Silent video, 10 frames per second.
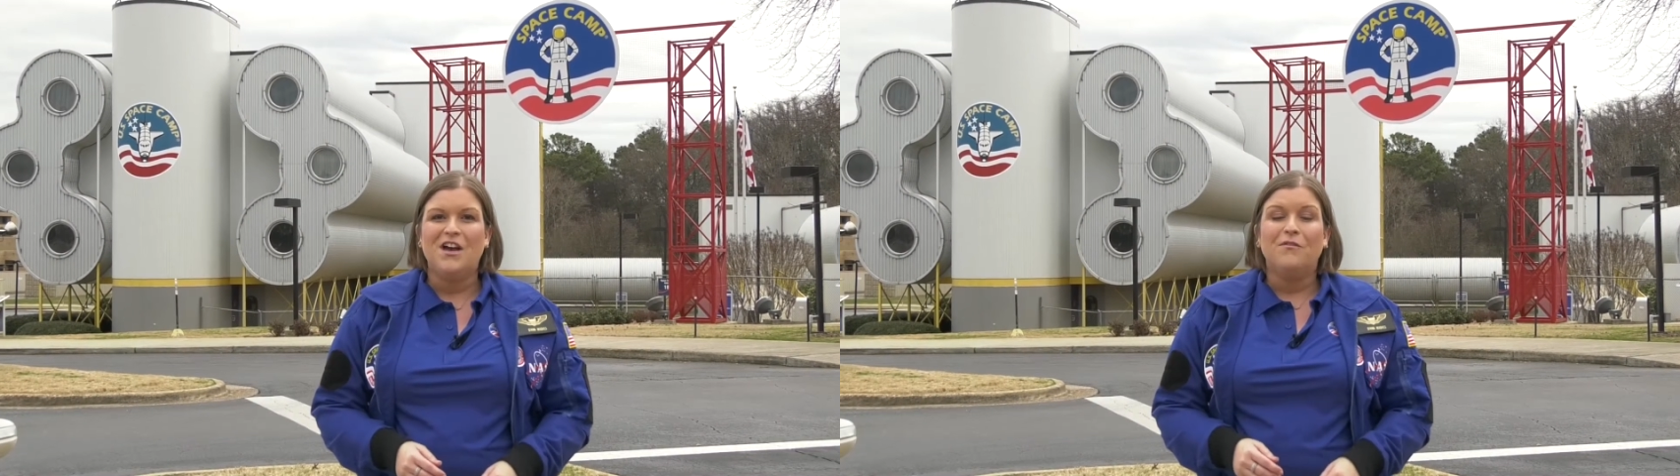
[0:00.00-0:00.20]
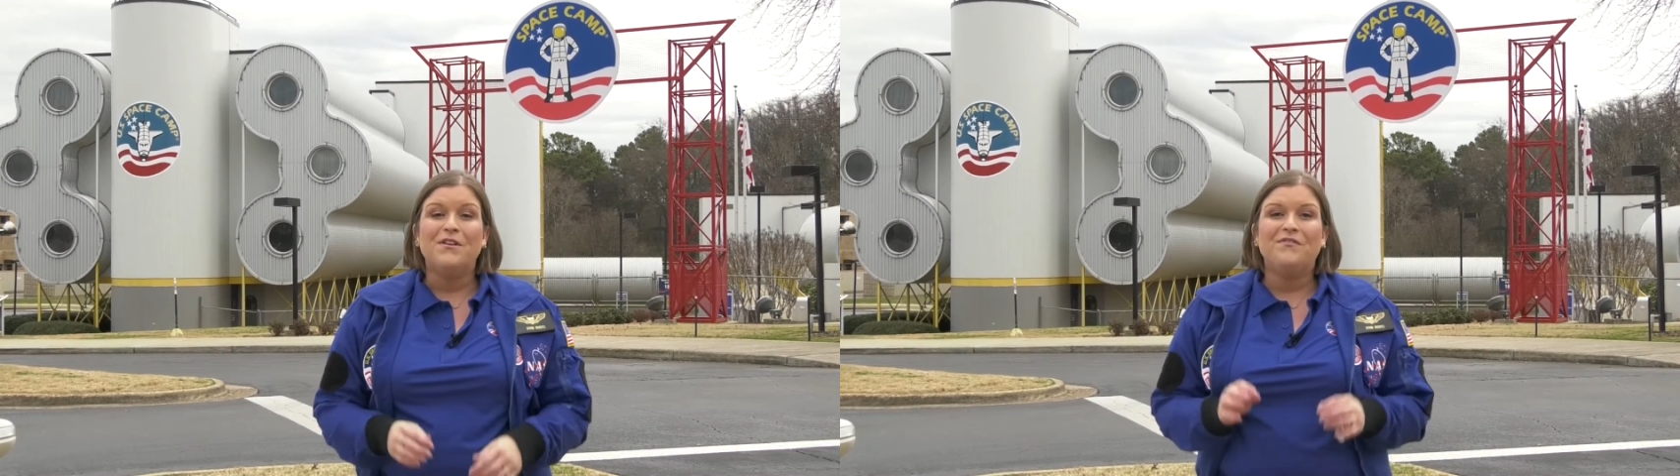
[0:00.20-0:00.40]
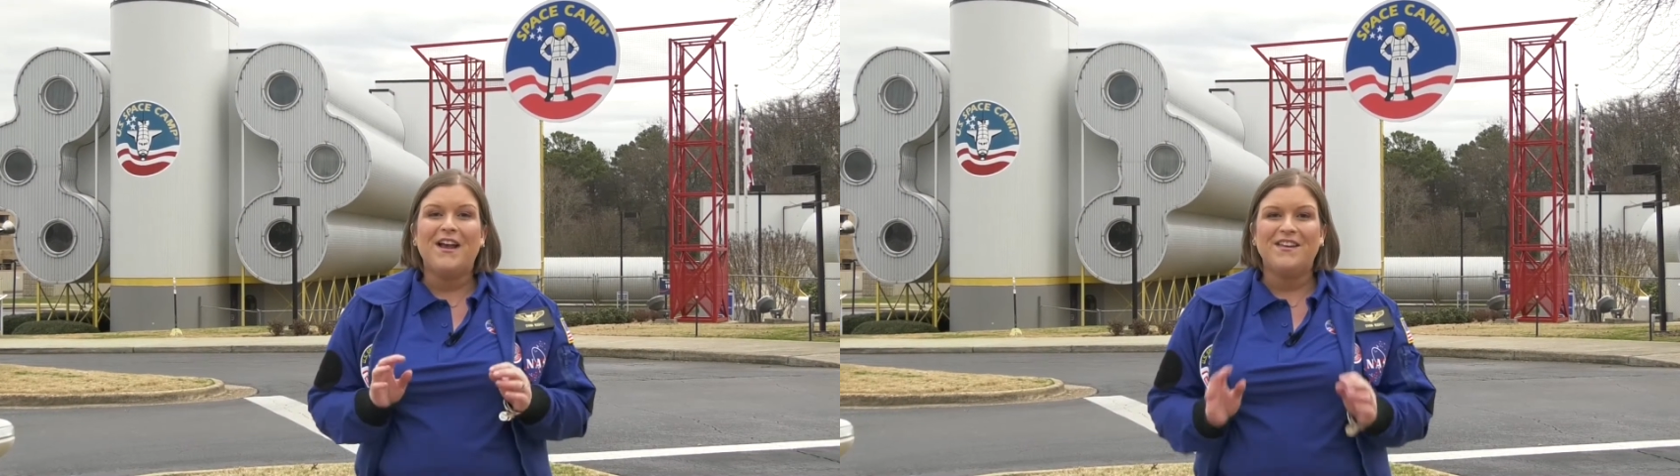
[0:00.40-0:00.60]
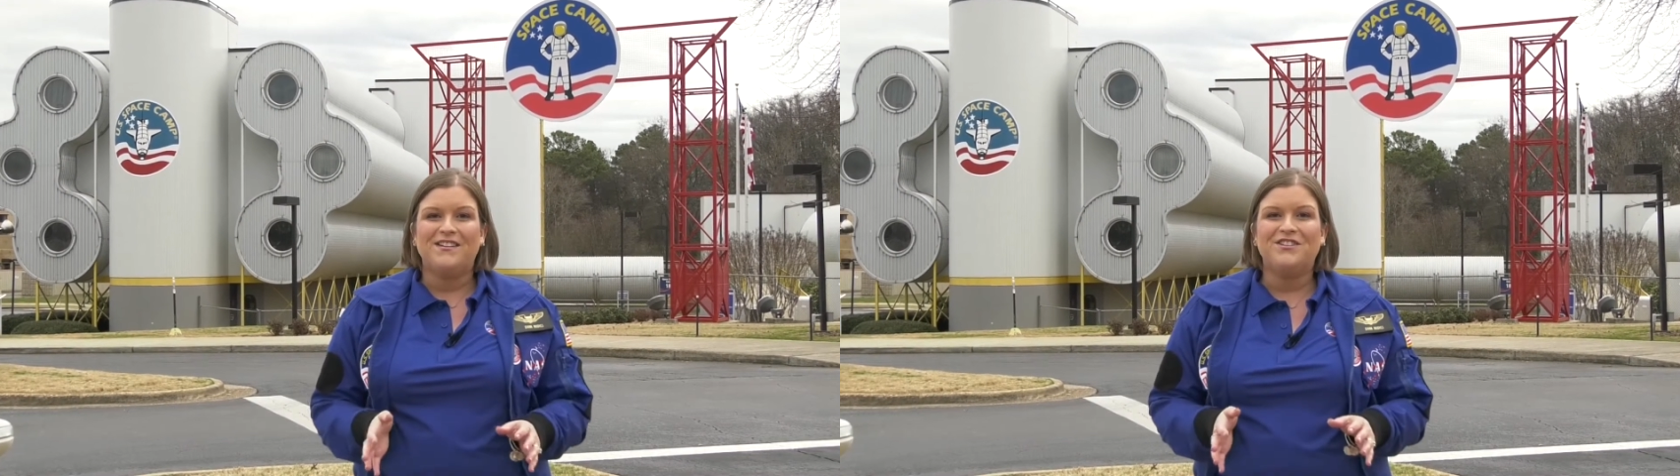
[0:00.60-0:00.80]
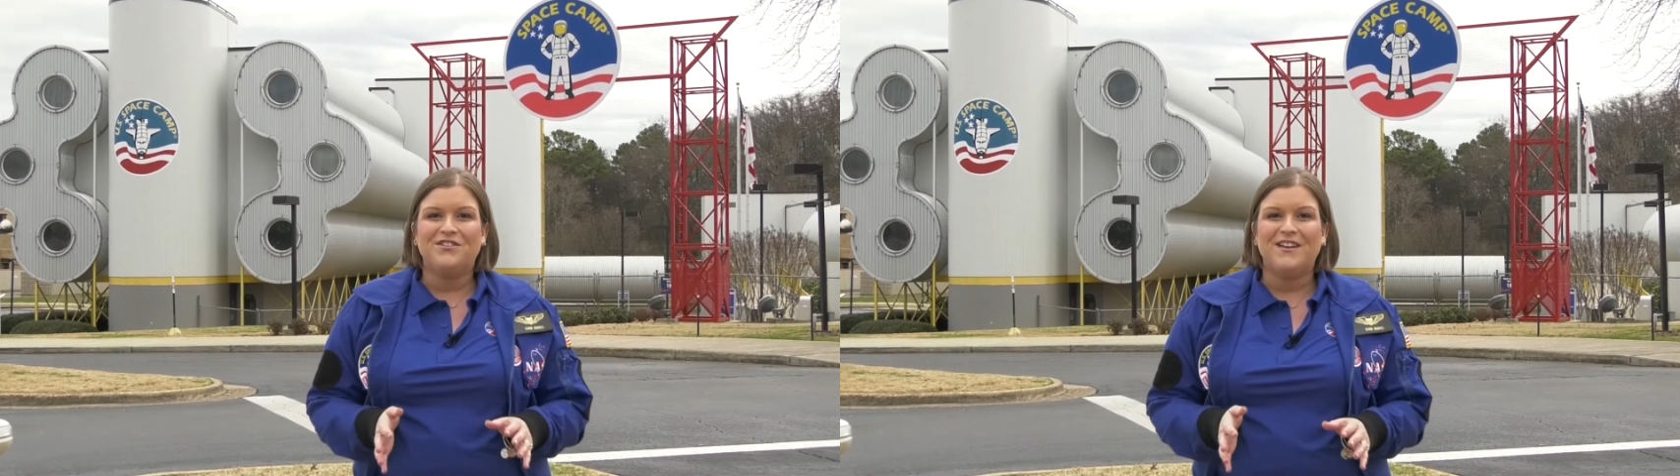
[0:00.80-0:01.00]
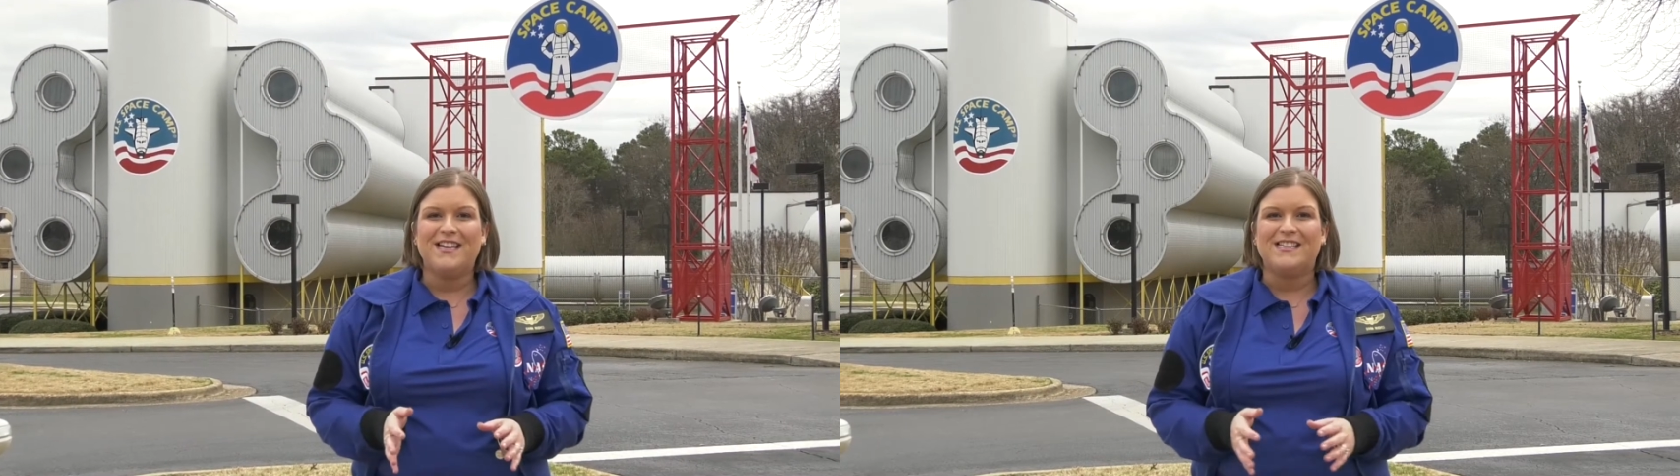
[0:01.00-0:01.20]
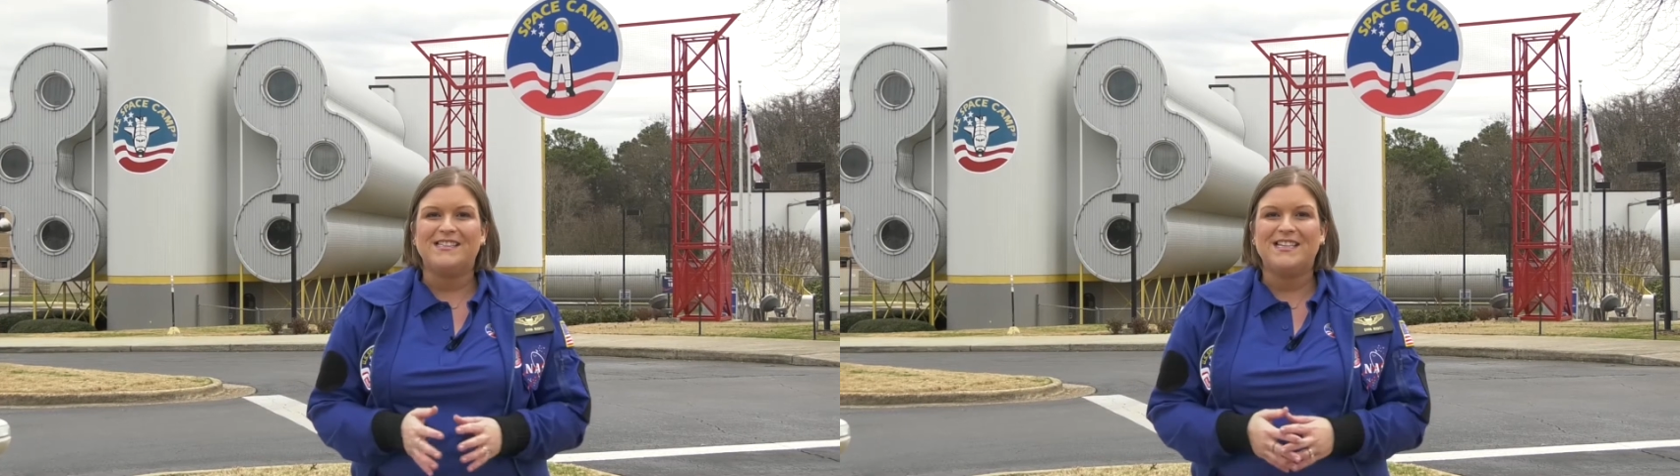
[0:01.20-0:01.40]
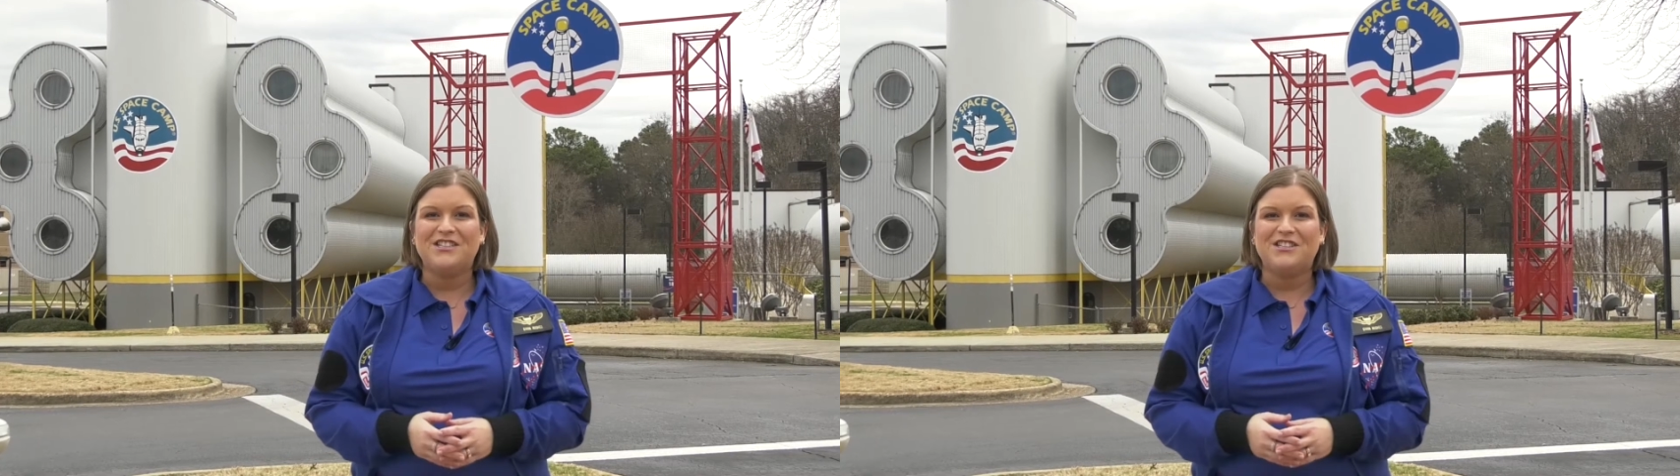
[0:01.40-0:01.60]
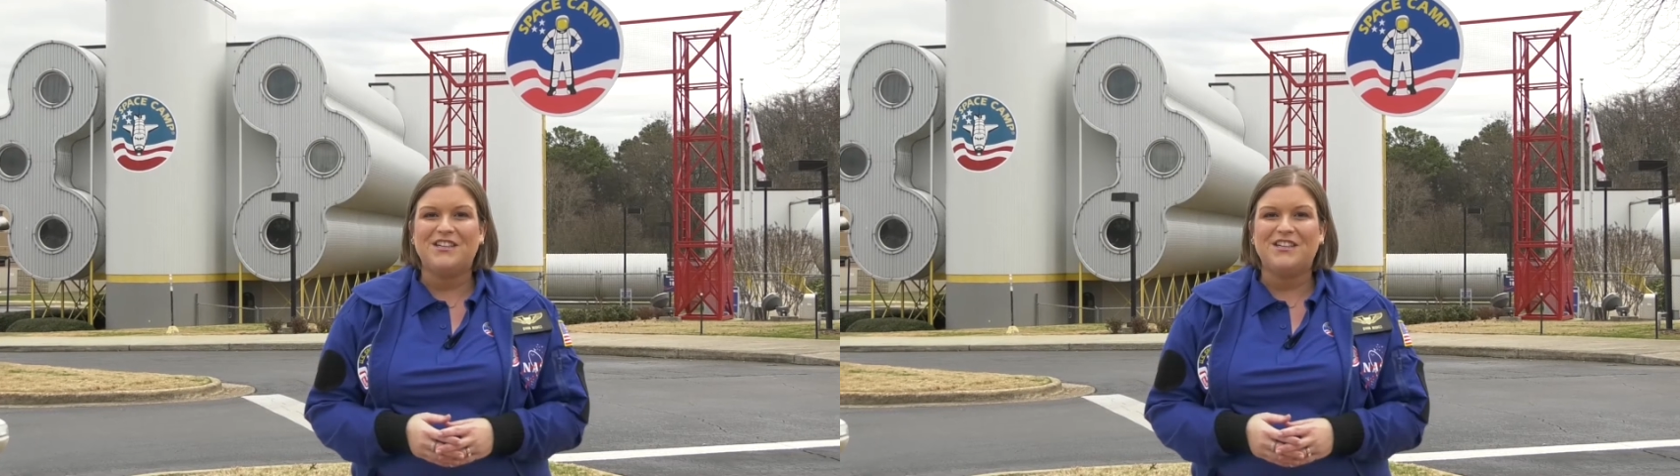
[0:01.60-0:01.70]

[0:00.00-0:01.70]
We invite you to join us this